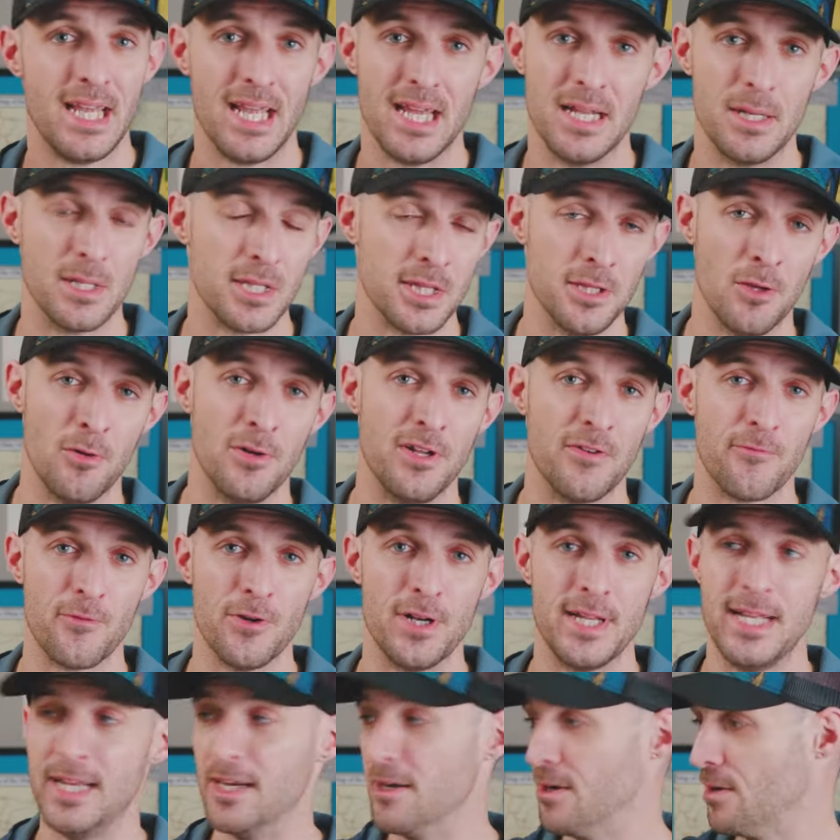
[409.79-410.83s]
And it's no
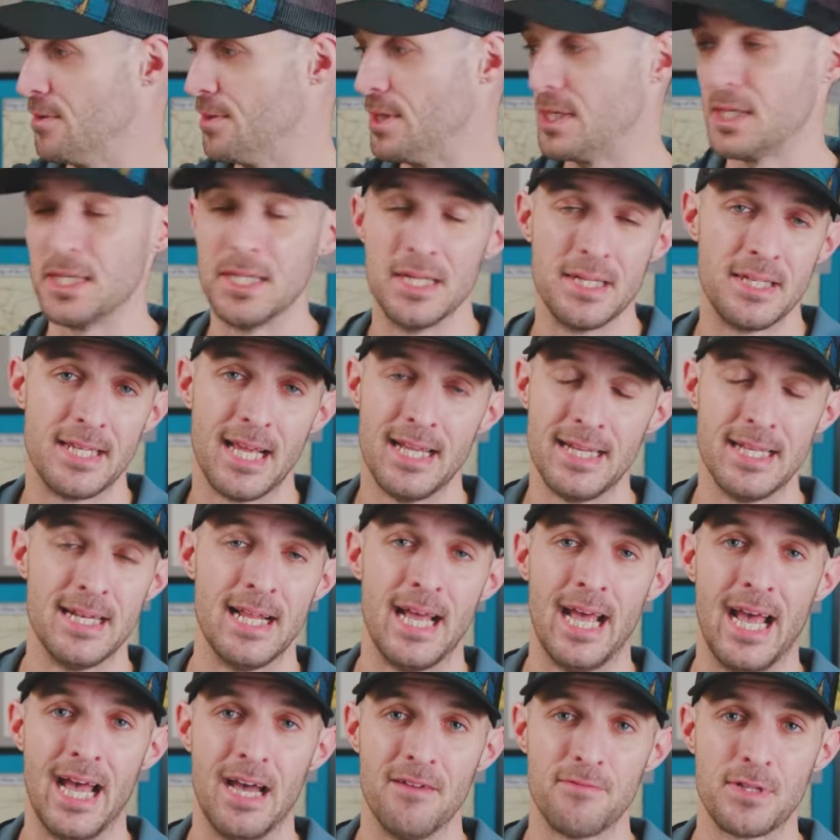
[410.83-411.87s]
different here. This is a
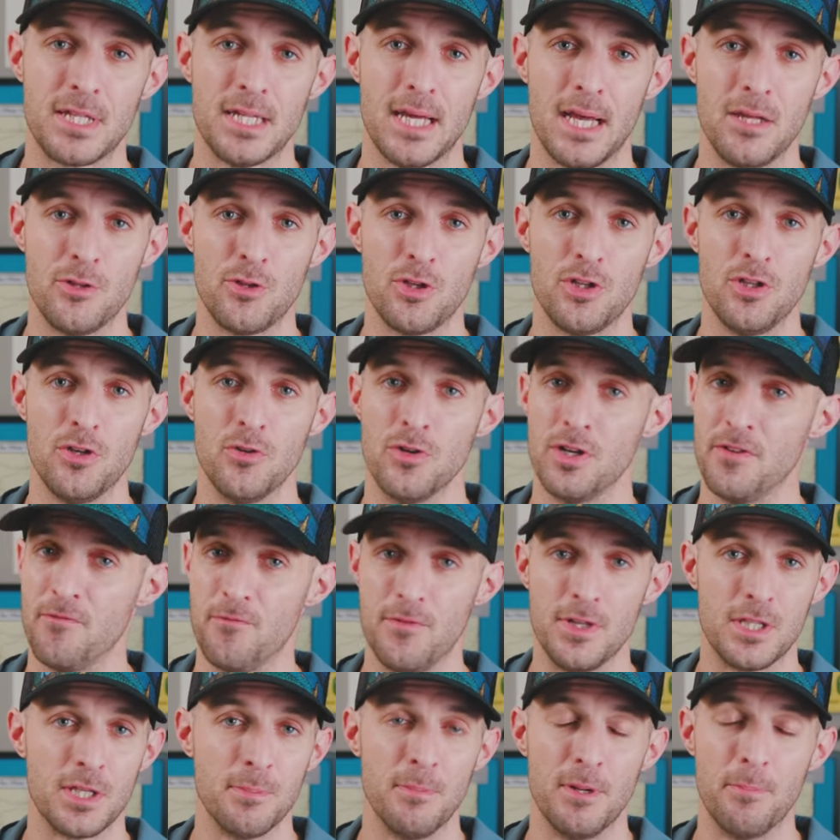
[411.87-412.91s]
10.5 size shoe and it
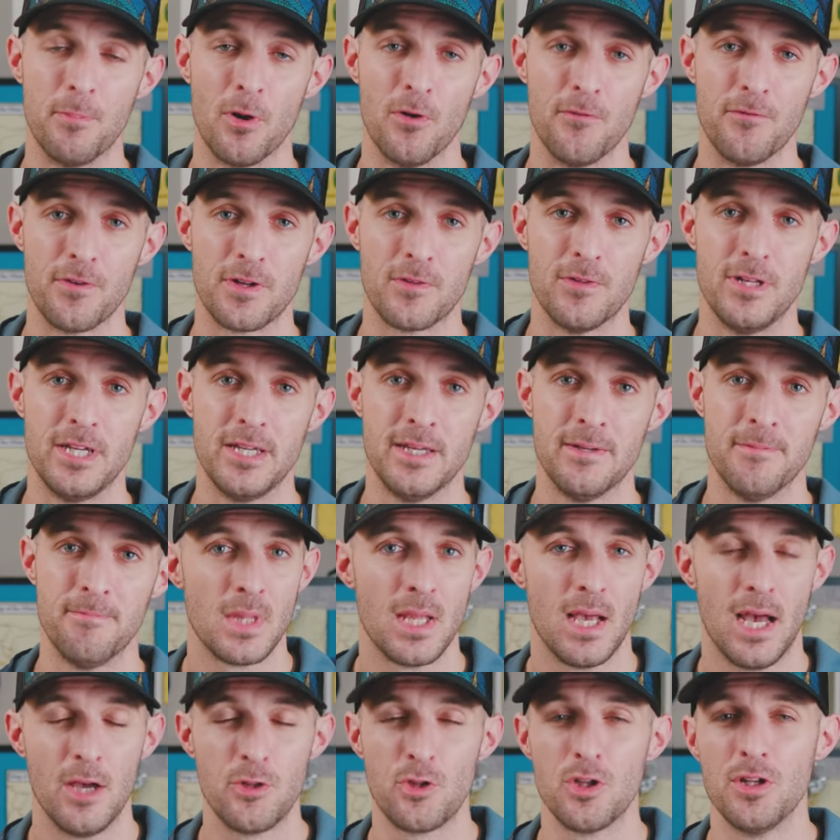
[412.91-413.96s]
fits me perfectly.
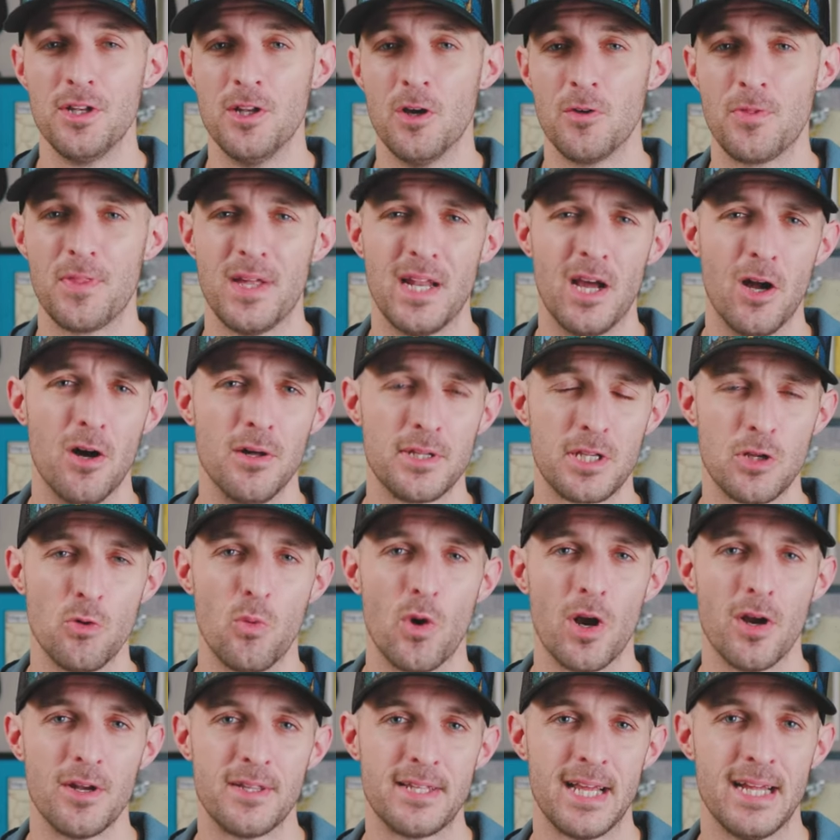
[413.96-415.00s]
I should note that I also
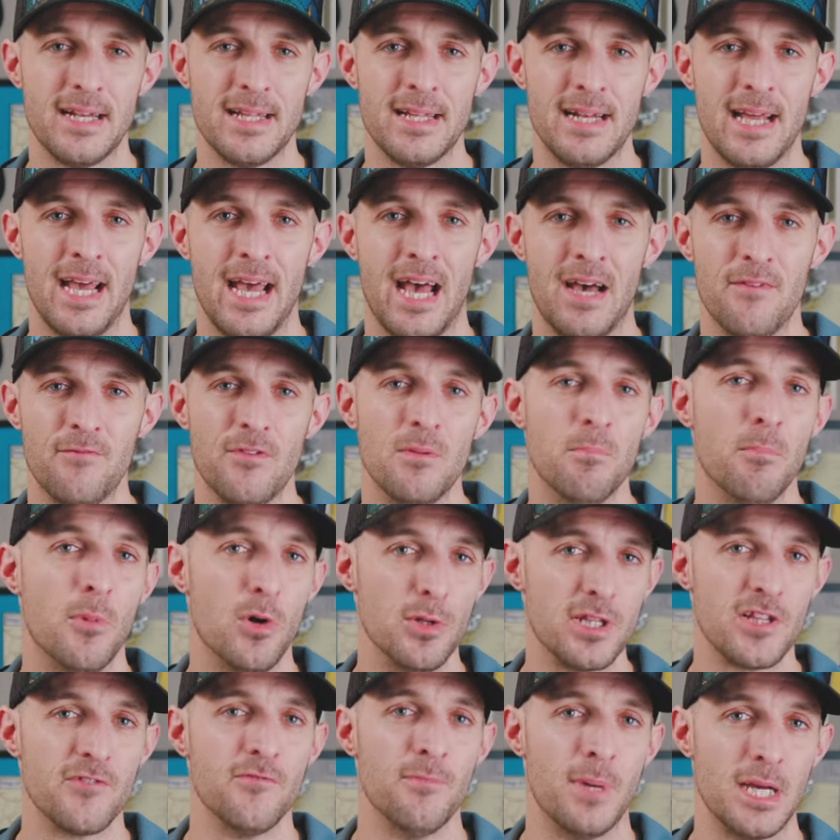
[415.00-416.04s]
wear a 10.5 in
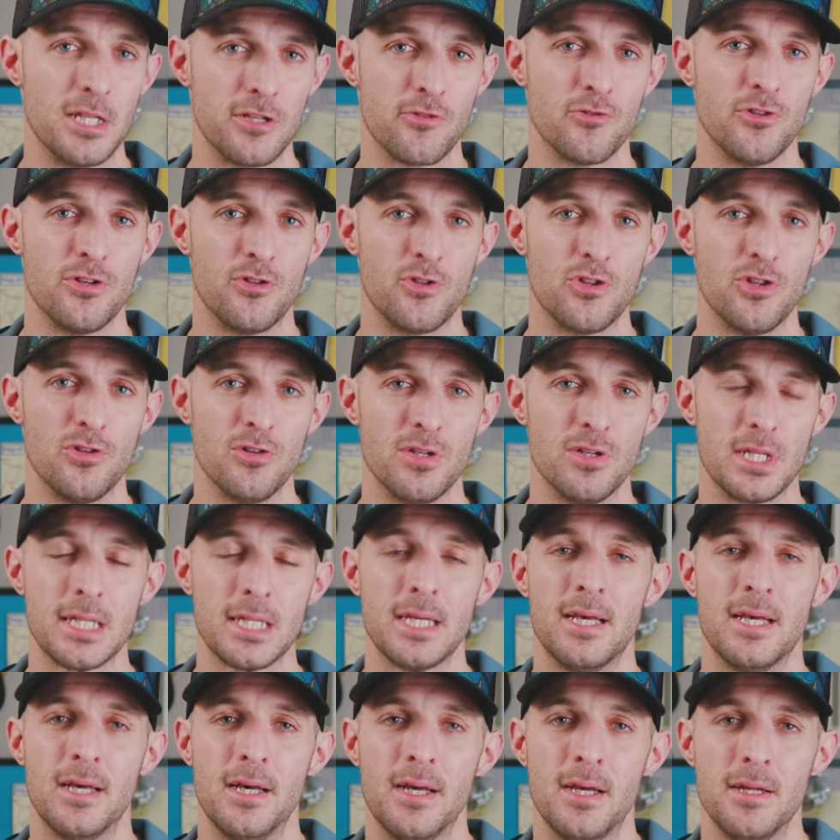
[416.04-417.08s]
most of my street
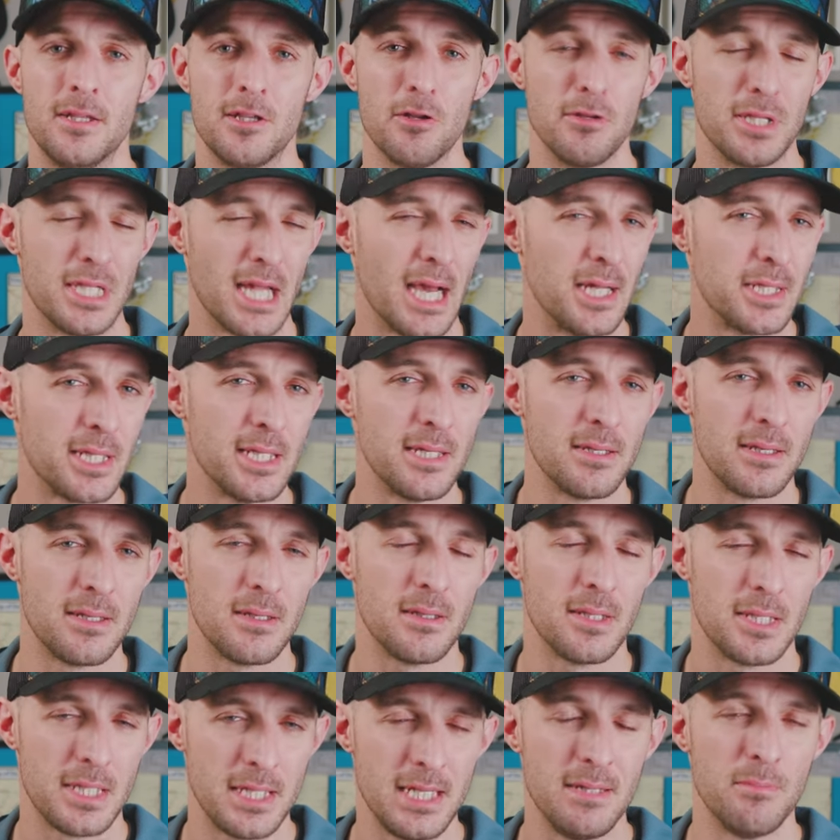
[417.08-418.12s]
shoes, so
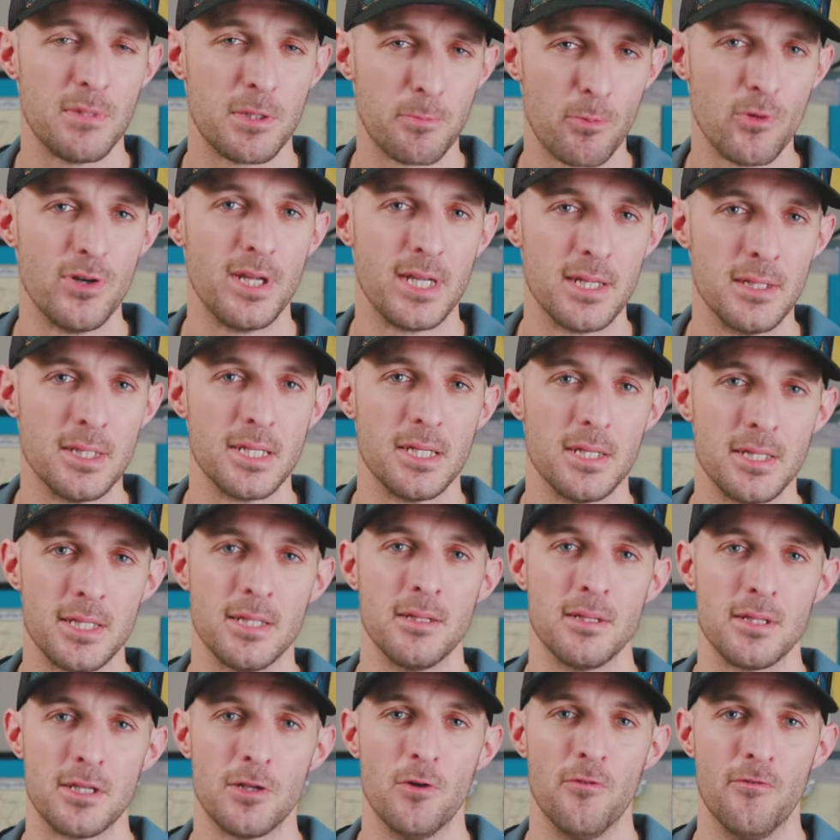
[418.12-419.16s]
sizing seems pretty
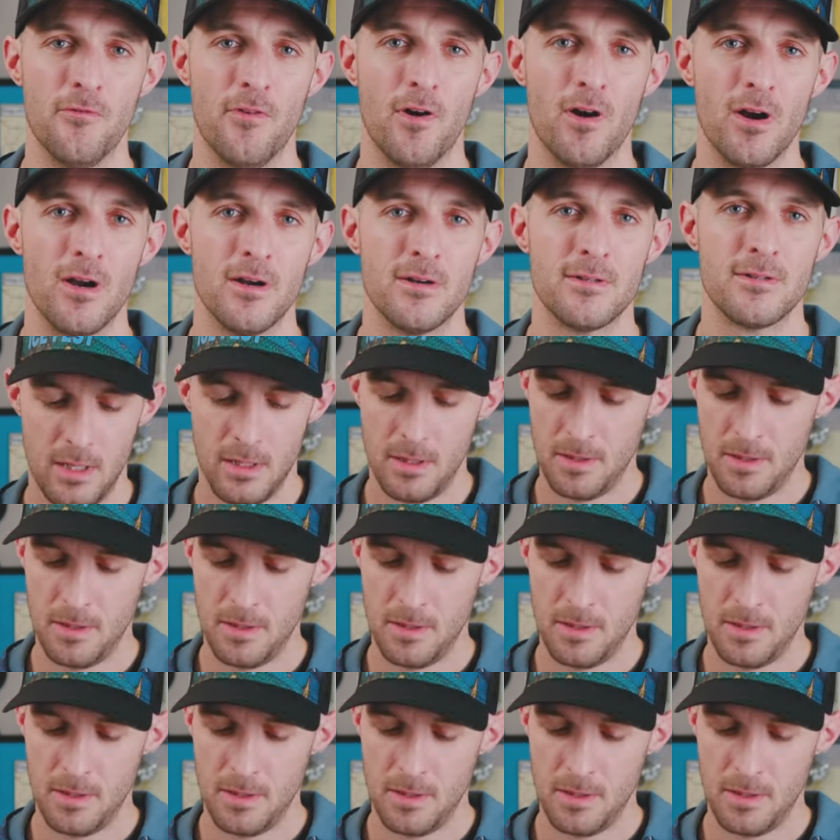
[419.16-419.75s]
consistent so far.